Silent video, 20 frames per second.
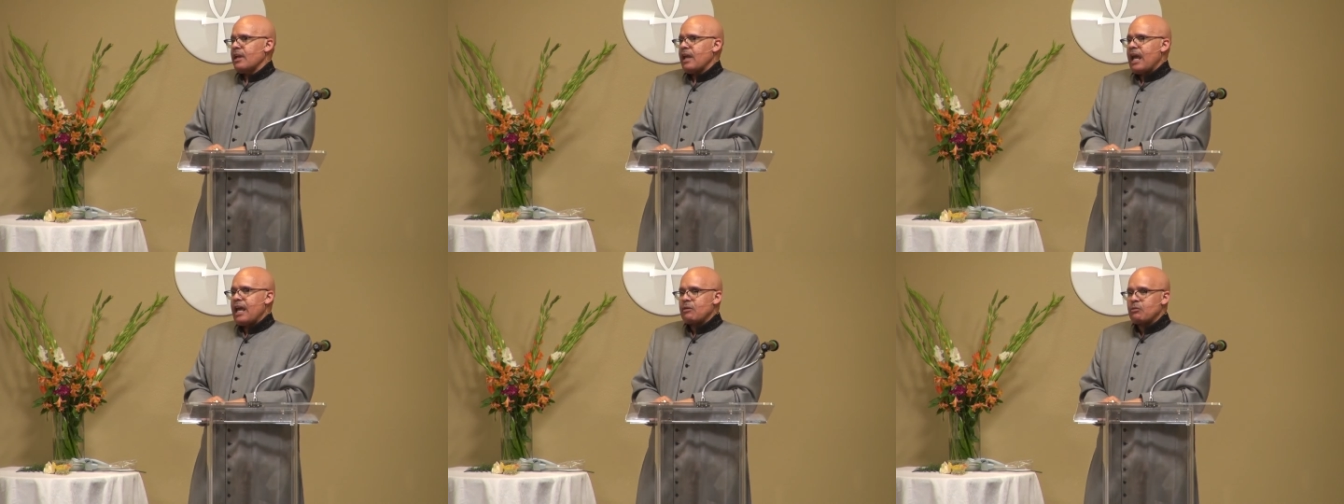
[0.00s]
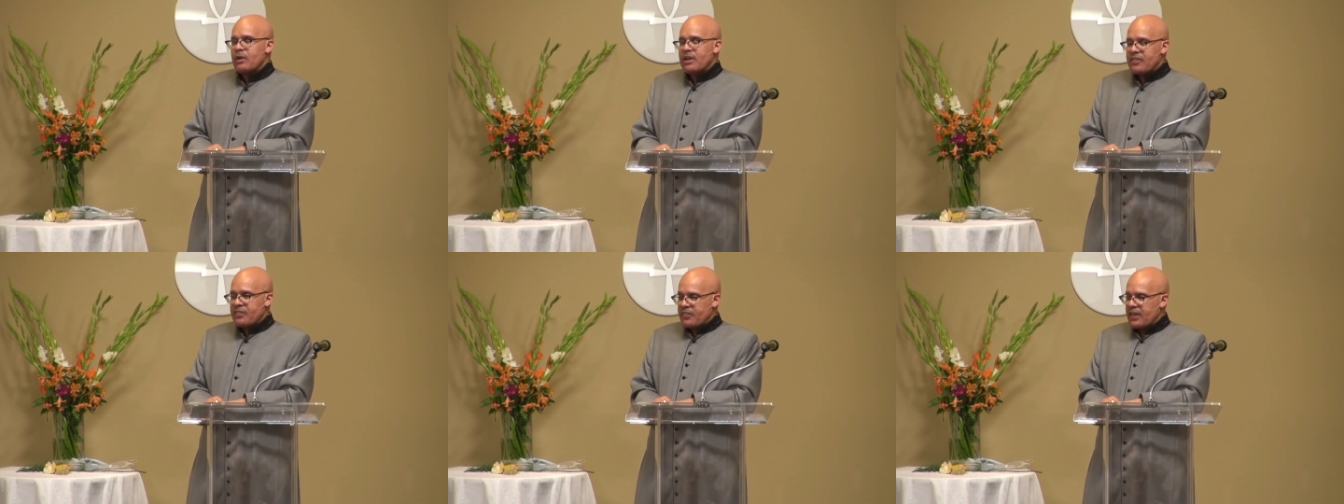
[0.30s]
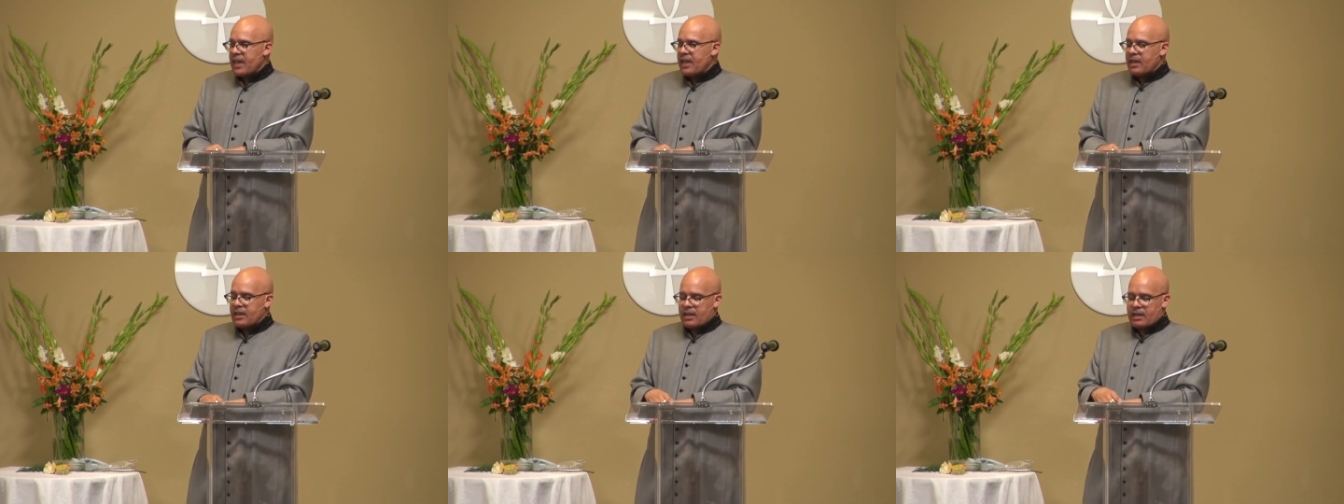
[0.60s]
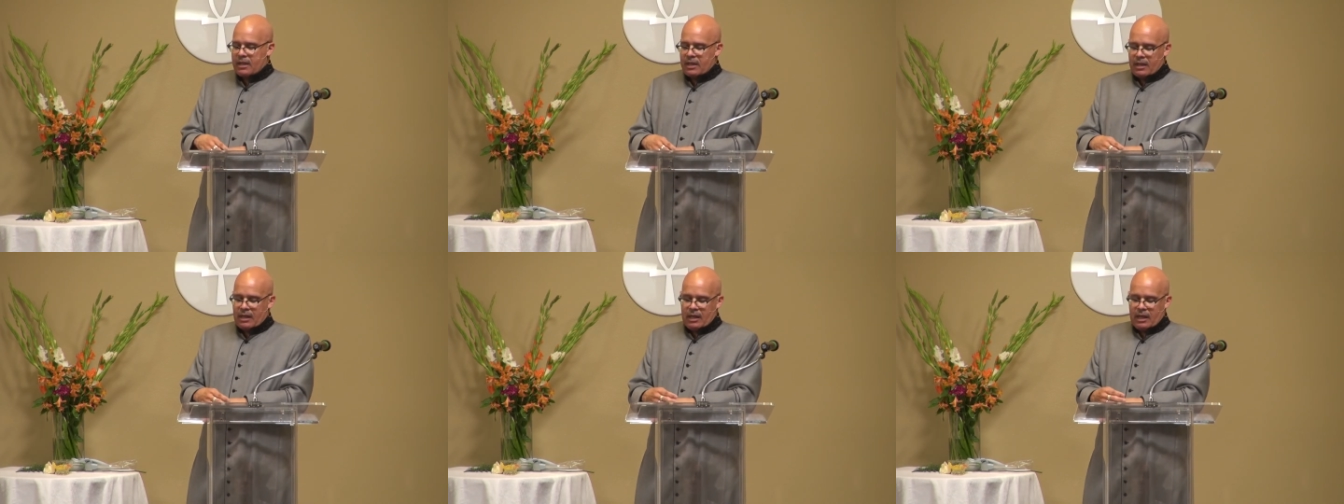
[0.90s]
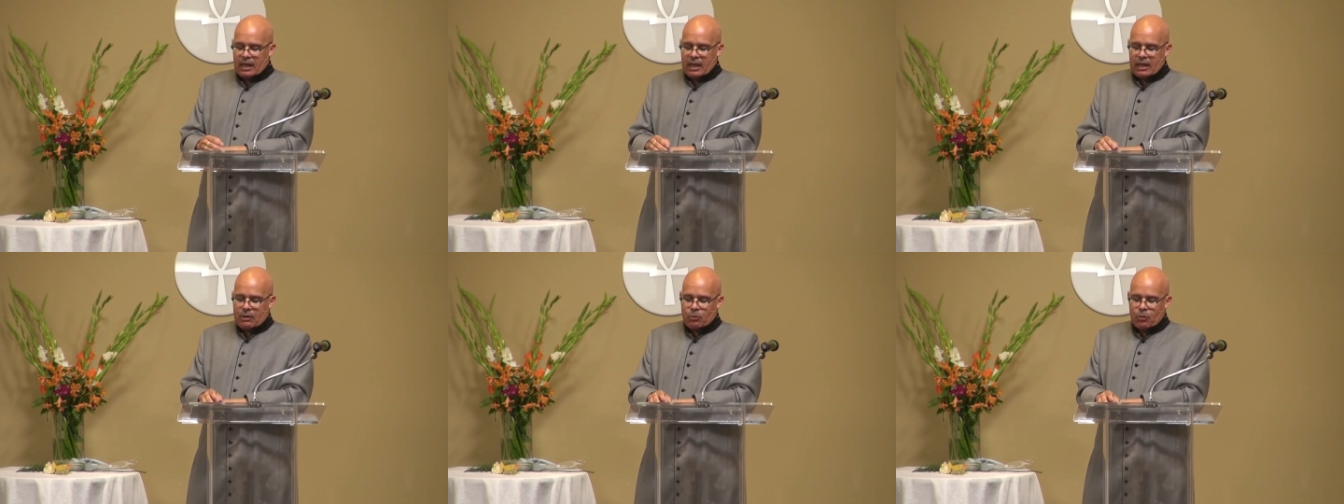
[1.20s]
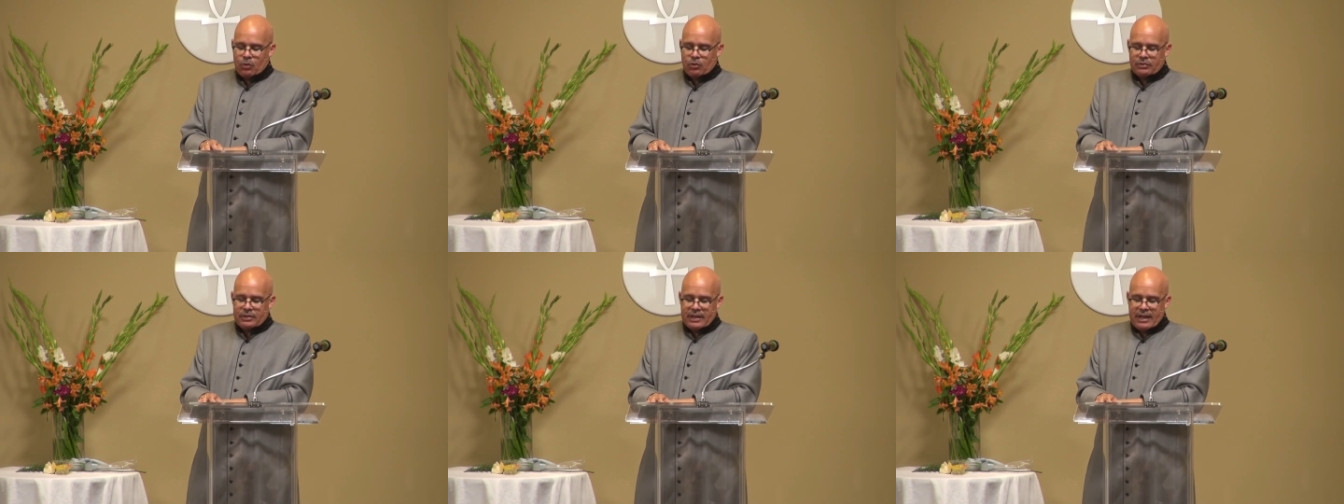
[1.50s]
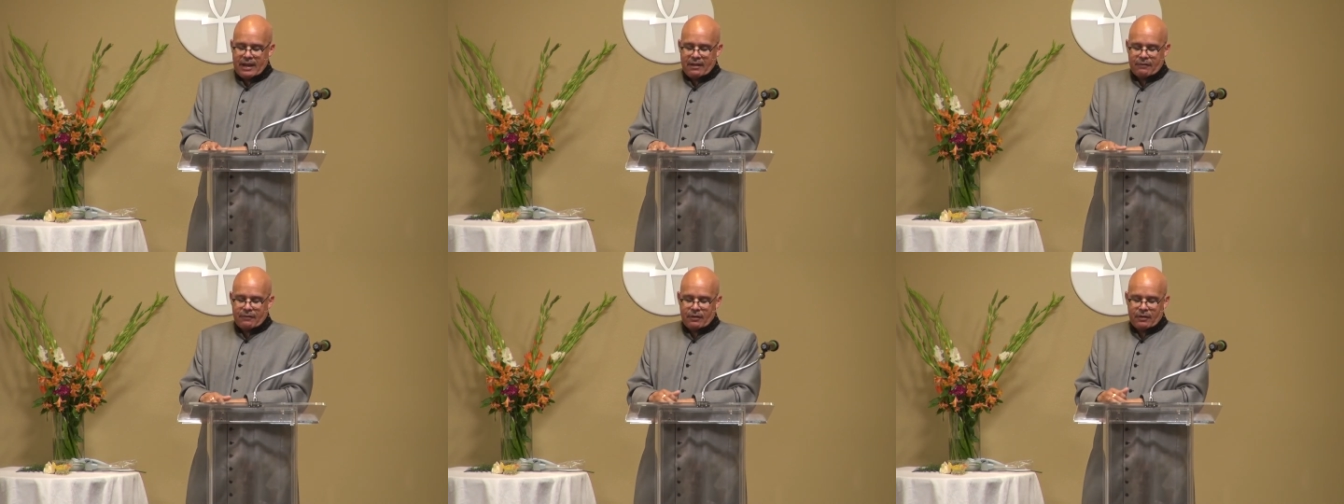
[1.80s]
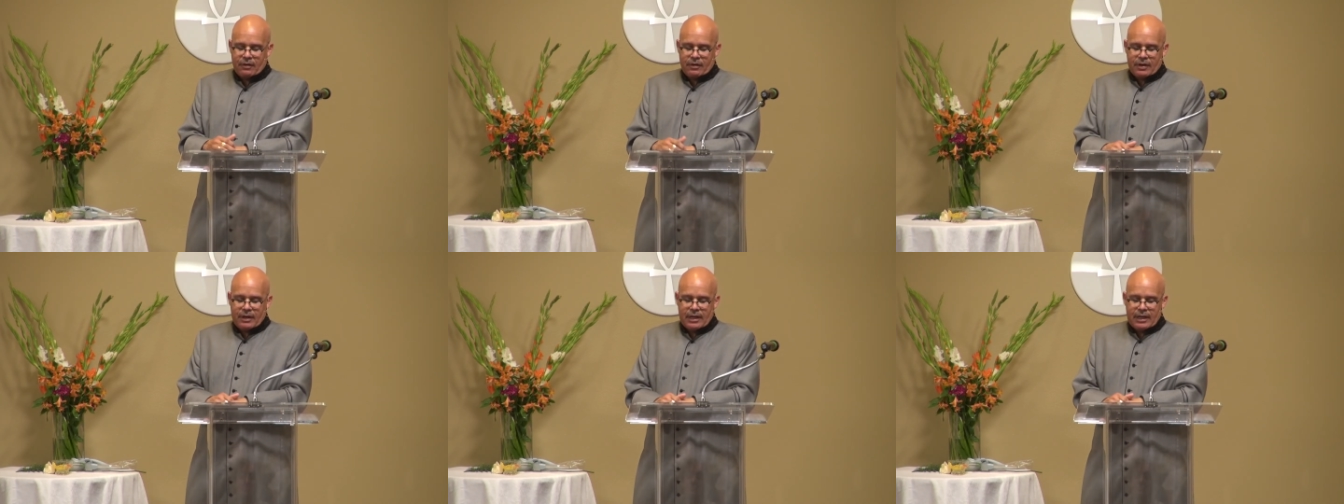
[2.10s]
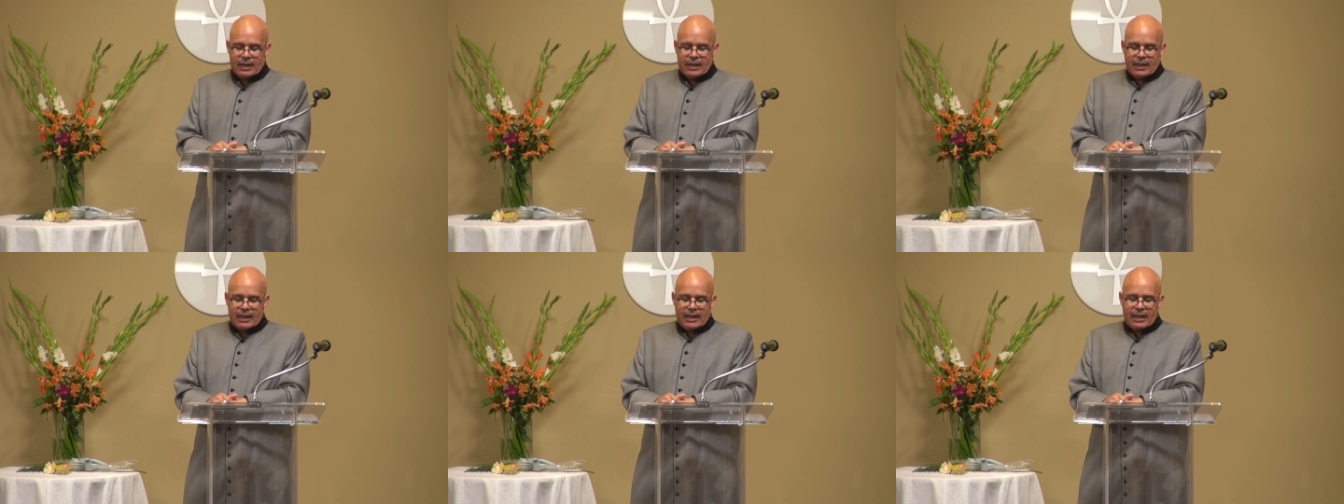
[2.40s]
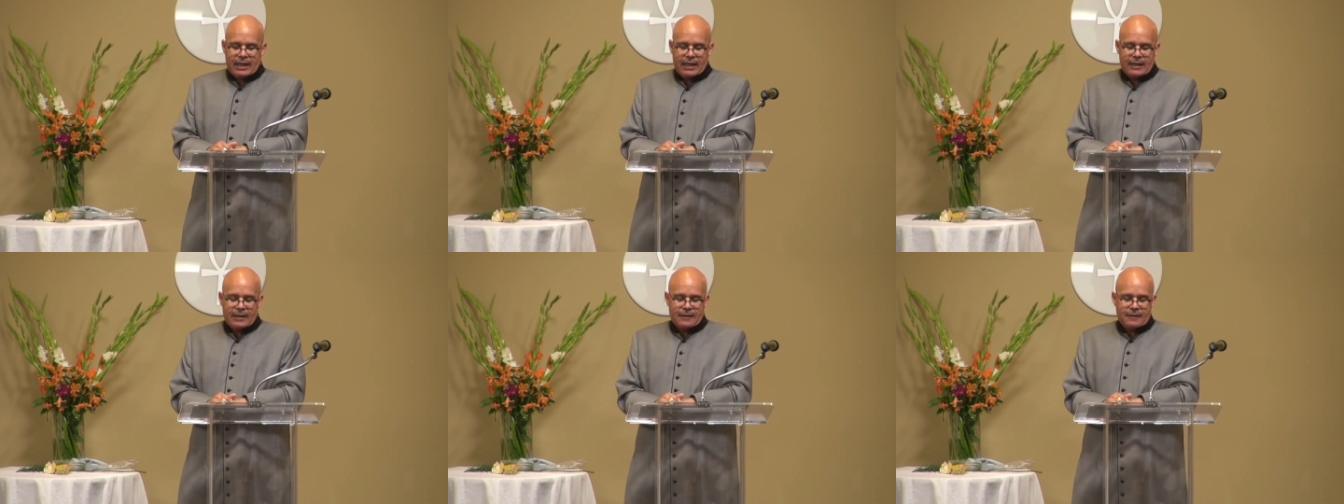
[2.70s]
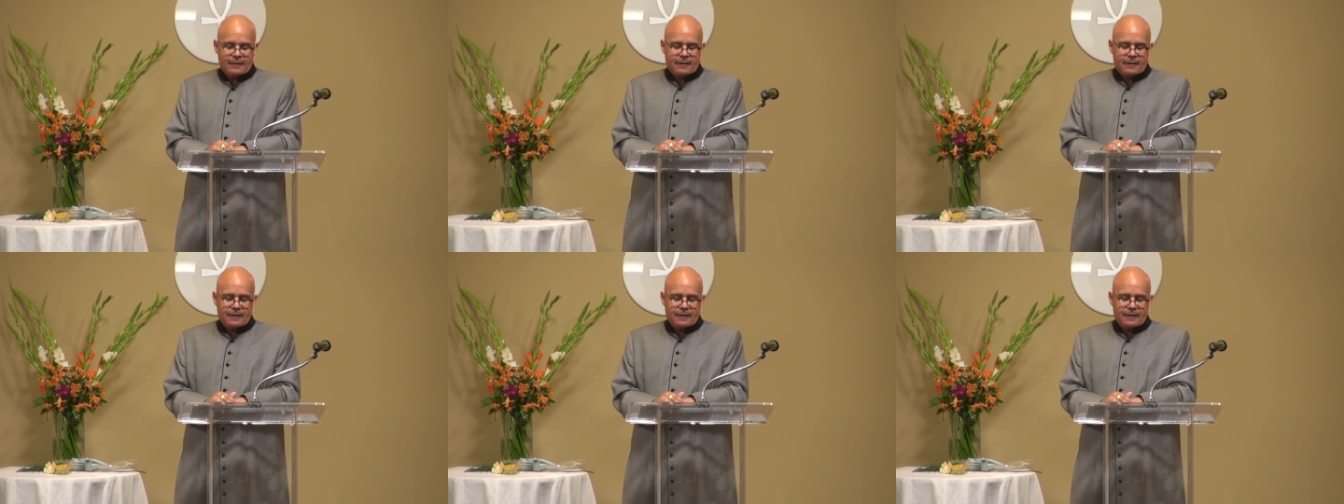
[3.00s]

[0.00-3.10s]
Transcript: and we think it will never end.